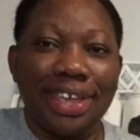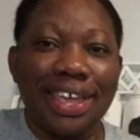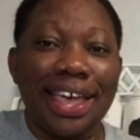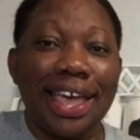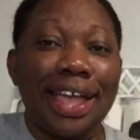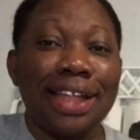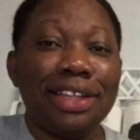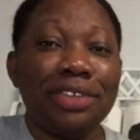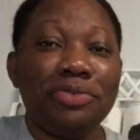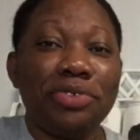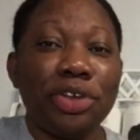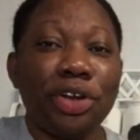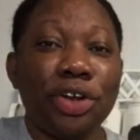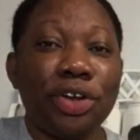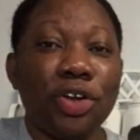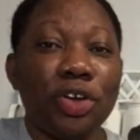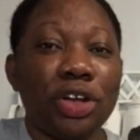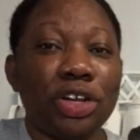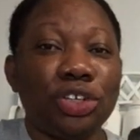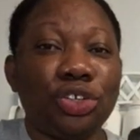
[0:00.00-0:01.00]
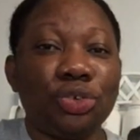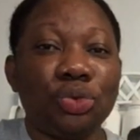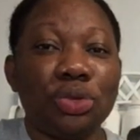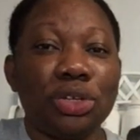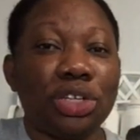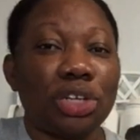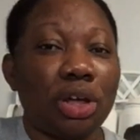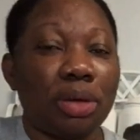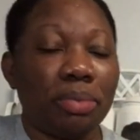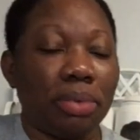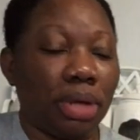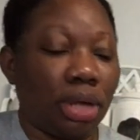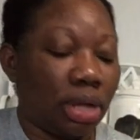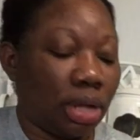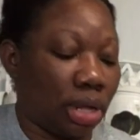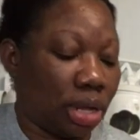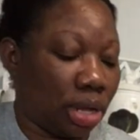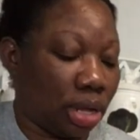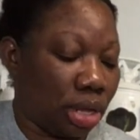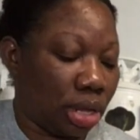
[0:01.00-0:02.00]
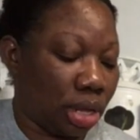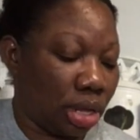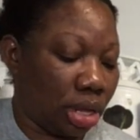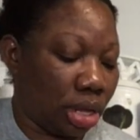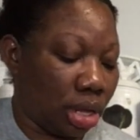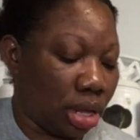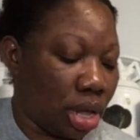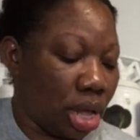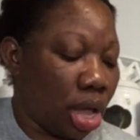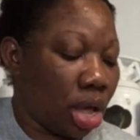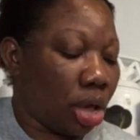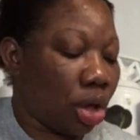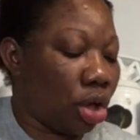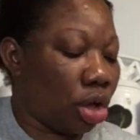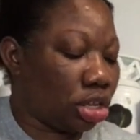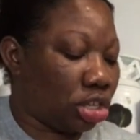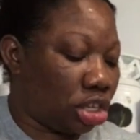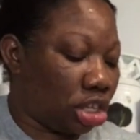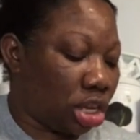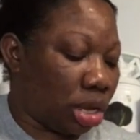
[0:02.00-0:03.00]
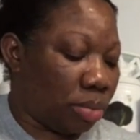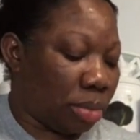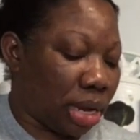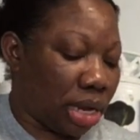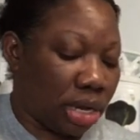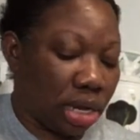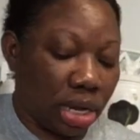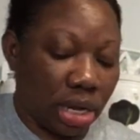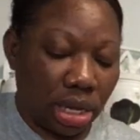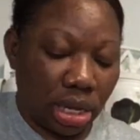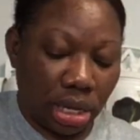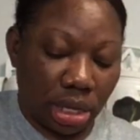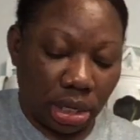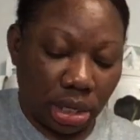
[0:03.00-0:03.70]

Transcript: And if you're going through some, go to your mother.